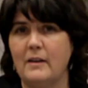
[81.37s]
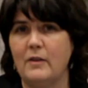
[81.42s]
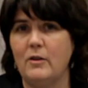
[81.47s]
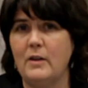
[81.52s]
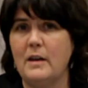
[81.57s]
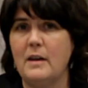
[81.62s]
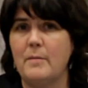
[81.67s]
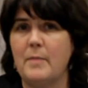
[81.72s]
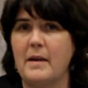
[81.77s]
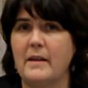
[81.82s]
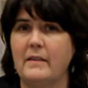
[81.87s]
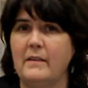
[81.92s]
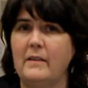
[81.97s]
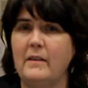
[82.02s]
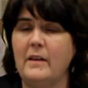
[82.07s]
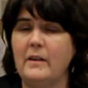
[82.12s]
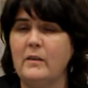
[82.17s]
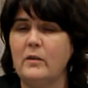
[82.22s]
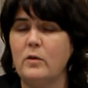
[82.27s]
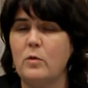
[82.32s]
You need about
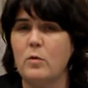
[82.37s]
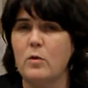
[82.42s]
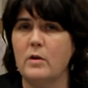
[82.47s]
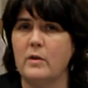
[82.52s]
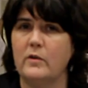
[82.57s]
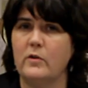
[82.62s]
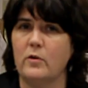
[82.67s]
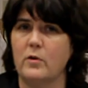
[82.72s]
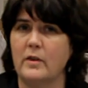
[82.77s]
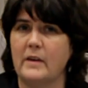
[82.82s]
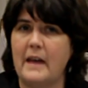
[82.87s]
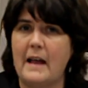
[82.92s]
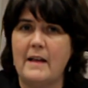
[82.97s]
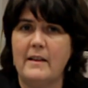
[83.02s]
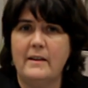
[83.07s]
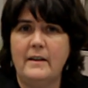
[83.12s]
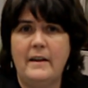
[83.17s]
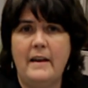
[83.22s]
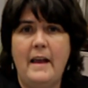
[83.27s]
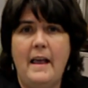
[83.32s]
6 quarts or 1.5
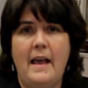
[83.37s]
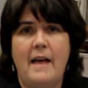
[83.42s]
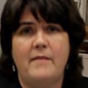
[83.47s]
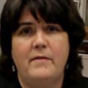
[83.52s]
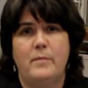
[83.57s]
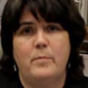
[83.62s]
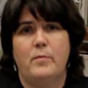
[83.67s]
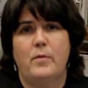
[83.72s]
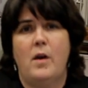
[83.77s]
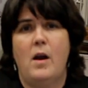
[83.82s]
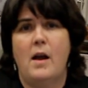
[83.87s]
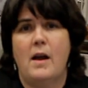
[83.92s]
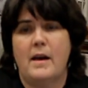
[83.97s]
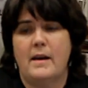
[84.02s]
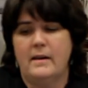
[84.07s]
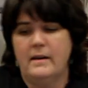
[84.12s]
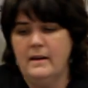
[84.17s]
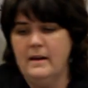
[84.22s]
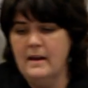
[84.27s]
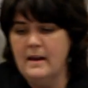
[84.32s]
gallons of
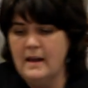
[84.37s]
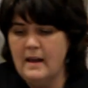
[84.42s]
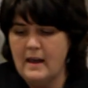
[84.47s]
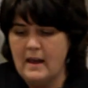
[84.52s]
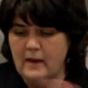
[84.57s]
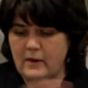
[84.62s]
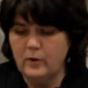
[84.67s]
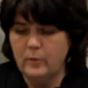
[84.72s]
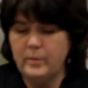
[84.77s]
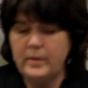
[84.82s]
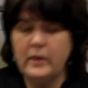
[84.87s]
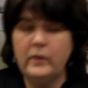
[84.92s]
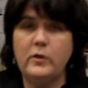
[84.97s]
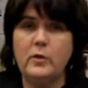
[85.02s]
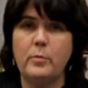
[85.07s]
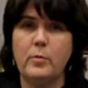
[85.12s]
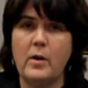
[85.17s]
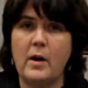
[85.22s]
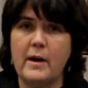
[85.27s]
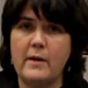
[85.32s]
brine, and you'll build
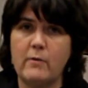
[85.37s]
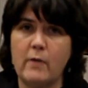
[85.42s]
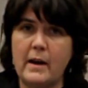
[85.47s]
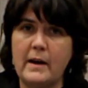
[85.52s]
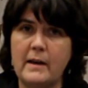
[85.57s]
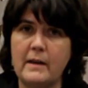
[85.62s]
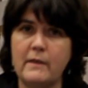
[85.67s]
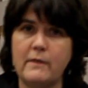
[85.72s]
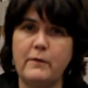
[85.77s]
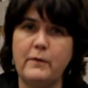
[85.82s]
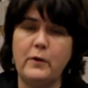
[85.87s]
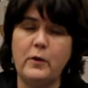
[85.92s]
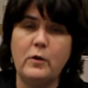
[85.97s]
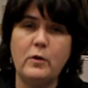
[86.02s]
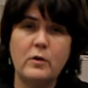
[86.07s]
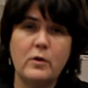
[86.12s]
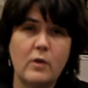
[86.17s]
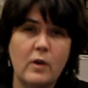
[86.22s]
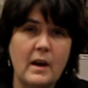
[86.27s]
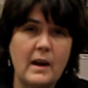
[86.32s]
your brine right in a
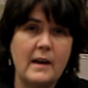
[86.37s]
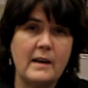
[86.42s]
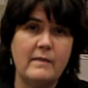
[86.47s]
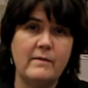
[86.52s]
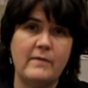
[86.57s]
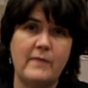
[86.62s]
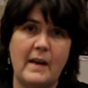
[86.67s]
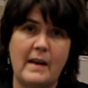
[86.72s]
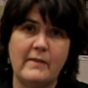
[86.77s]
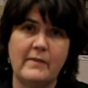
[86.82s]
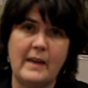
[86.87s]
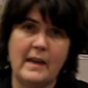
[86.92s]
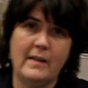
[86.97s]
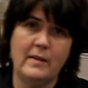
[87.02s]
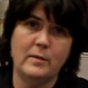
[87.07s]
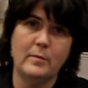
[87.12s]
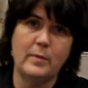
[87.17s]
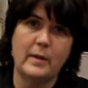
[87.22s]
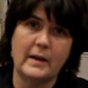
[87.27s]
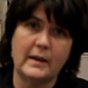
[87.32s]
food-grade
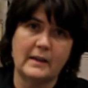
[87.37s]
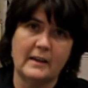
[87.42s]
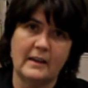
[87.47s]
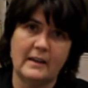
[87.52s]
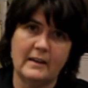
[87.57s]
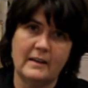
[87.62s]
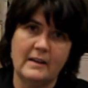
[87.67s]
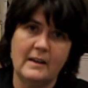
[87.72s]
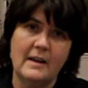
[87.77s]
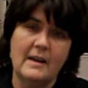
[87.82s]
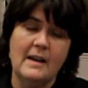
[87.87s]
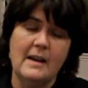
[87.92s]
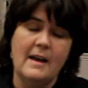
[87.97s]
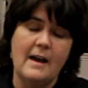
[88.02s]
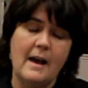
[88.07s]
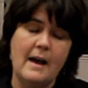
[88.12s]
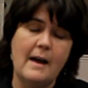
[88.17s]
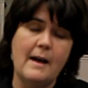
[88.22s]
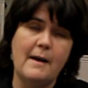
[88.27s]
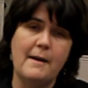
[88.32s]
5-gallon bucket.
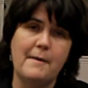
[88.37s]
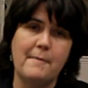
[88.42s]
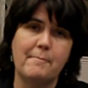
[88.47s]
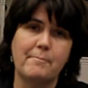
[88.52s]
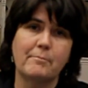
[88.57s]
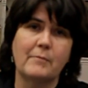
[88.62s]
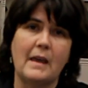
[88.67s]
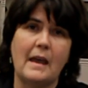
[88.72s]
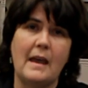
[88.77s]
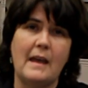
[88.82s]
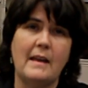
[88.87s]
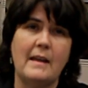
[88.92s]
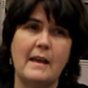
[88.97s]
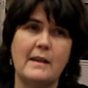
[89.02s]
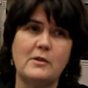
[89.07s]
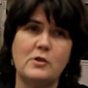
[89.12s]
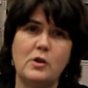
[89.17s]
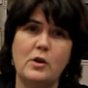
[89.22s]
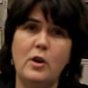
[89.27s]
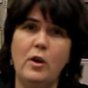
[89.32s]
And
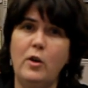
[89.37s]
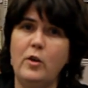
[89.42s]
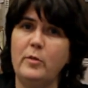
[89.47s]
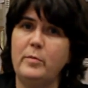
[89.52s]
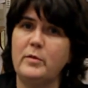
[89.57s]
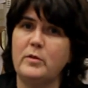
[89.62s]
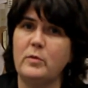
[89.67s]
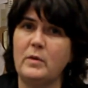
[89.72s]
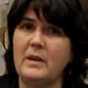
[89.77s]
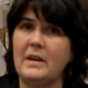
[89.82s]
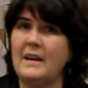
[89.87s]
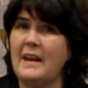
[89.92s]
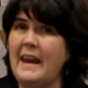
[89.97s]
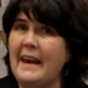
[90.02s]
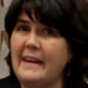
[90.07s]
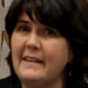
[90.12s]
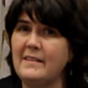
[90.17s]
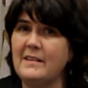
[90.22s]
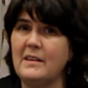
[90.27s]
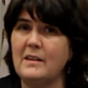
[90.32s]
that should hold between an
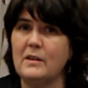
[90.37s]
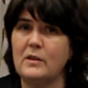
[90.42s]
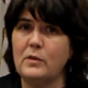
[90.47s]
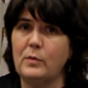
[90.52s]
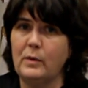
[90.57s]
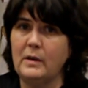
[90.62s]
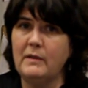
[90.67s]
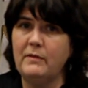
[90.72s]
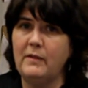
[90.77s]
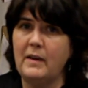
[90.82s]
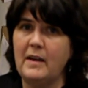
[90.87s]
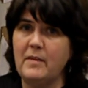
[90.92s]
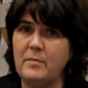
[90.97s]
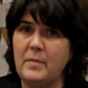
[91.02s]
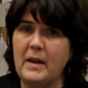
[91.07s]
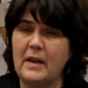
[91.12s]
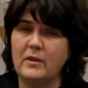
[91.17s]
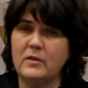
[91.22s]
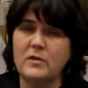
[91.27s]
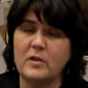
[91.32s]
18 and
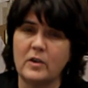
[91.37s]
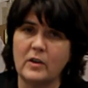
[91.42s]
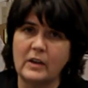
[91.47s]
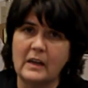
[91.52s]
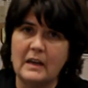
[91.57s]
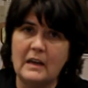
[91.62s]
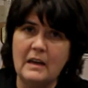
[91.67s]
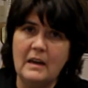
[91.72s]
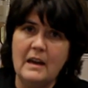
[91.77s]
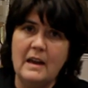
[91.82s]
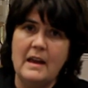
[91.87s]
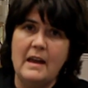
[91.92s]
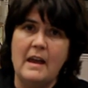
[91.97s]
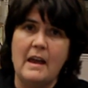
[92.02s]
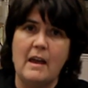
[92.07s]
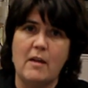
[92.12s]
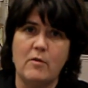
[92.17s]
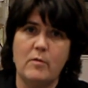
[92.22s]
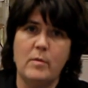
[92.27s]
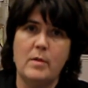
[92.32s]
25-pound turkey.
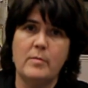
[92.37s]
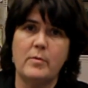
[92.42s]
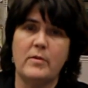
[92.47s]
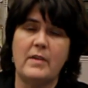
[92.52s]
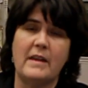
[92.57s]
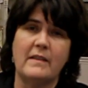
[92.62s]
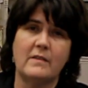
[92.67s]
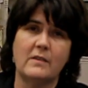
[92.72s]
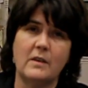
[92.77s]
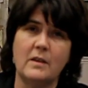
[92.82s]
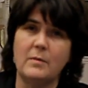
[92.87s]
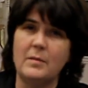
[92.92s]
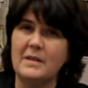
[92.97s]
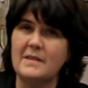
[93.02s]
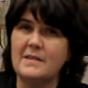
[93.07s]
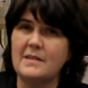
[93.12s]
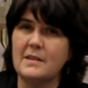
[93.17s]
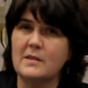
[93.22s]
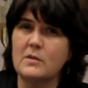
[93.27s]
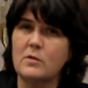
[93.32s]
And remember, that's going to be
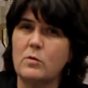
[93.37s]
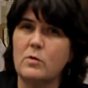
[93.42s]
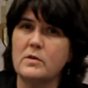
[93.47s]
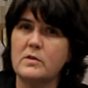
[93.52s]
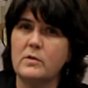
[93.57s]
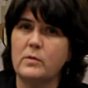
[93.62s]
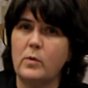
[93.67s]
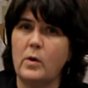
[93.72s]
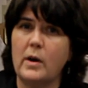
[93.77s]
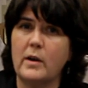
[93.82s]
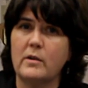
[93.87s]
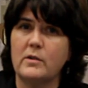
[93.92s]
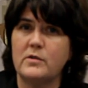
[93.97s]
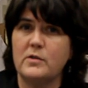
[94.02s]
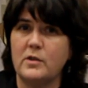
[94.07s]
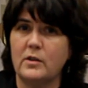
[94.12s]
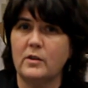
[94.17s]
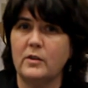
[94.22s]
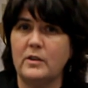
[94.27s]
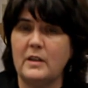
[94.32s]
6 quarts of water,
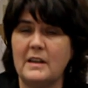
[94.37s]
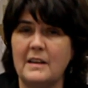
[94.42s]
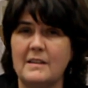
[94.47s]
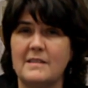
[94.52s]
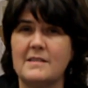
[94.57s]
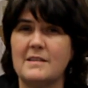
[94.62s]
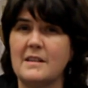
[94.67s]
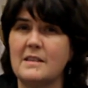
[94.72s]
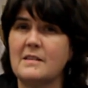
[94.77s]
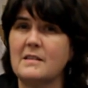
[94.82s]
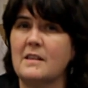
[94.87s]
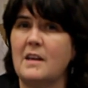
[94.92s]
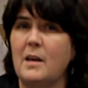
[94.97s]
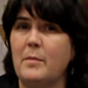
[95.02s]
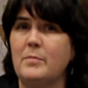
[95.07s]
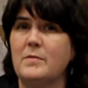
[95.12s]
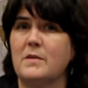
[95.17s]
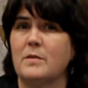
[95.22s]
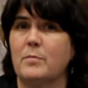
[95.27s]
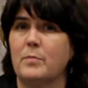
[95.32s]
so you'll need 6
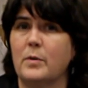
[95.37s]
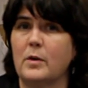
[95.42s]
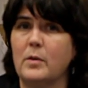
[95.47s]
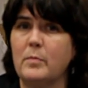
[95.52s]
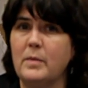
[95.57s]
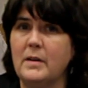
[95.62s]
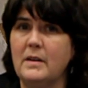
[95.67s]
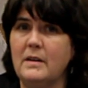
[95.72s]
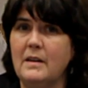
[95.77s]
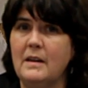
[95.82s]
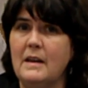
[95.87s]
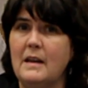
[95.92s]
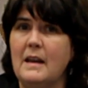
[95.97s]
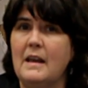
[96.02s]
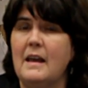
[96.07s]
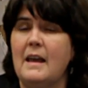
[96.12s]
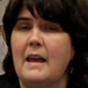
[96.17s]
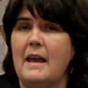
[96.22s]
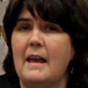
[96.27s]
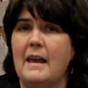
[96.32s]
cups of bourbon
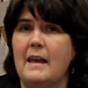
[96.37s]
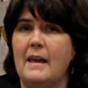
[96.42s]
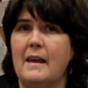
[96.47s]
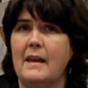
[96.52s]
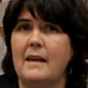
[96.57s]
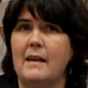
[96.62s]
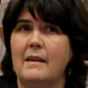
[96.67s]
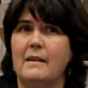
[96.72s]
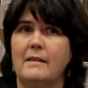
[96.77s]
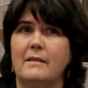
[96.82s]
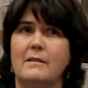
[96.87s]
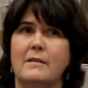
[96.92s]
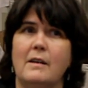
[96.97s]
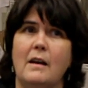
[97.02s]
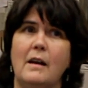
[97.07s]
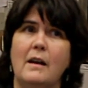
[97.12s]
and